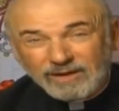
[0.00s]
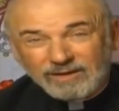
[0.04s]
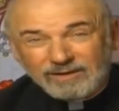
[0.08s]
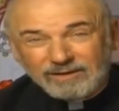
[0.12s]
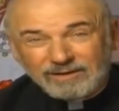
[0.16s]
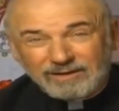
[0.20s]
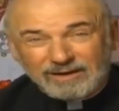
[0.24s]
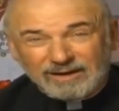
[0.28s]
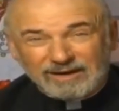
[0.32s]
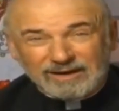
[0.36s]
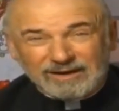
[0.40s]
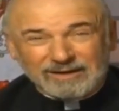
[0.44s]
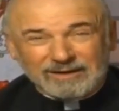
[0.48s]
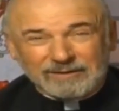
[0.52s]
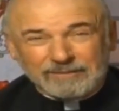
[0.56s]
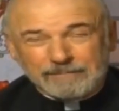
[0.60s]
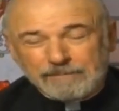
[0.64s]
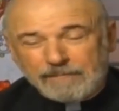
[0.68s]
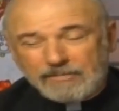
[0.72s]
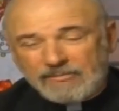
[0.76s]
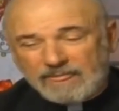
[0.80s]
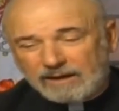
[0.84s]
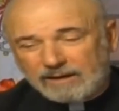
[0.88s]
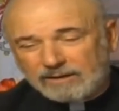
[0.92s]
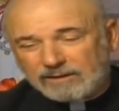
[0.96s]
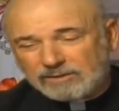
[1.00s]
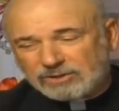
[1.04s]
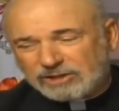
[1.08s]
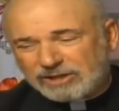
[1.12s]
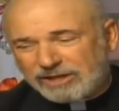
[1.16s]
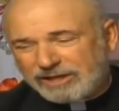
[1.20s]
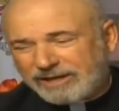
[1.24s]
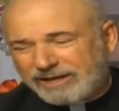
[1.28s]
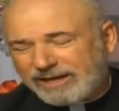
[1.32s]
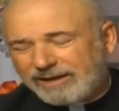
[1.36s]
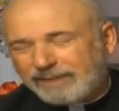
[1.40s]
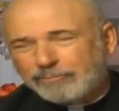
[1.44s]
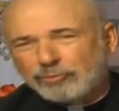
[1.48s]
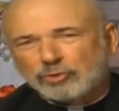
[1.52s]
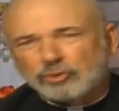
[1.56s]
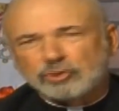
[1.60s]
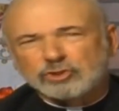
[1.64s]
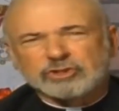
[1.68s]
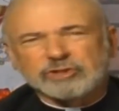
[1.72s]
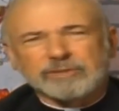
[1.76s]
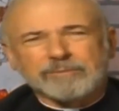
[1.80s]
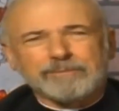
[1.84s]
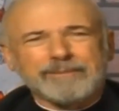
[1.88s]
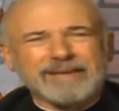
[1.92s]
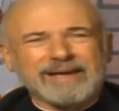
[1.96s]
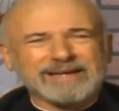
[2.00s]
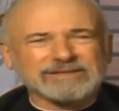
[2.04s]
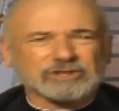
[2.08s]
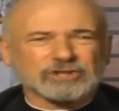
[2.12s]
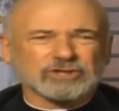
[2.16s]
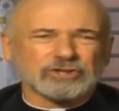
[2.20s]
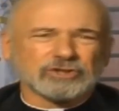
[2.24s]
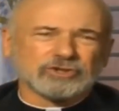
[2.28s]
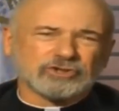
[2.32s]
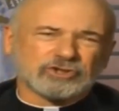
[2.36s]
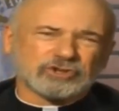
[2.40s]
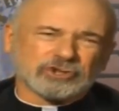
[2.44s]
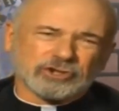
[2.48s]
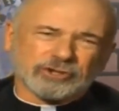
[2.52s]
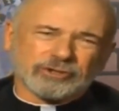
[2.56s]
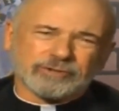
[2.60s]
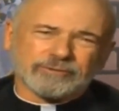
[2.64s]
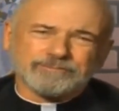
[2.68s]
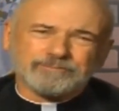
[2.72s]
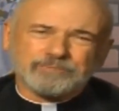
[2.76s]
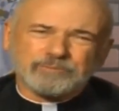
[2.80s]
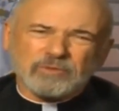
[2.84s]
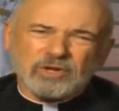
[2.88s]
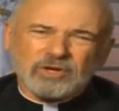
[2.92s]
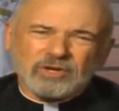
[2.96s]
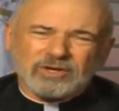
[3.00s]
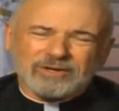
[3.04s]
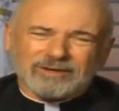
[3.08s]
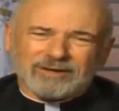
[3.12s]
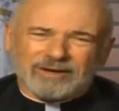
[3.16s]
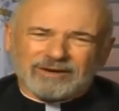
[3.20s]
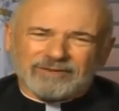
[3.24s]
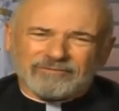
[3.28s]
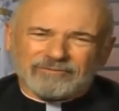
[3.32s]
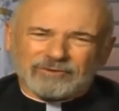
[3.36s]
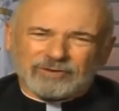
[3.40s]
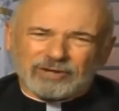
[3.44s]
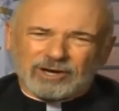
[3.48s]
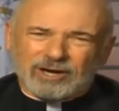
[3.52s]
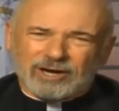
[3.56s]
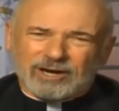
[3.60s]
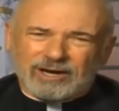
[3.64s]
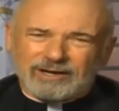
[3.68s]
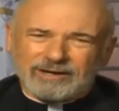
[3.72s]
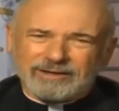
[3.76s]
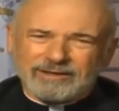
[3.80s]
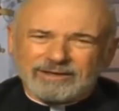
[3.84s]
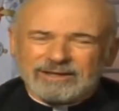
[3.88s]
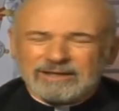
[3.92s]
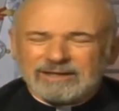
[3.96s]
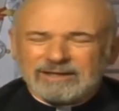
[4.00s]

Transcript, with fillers: Saint Gabriel is the messenger of God.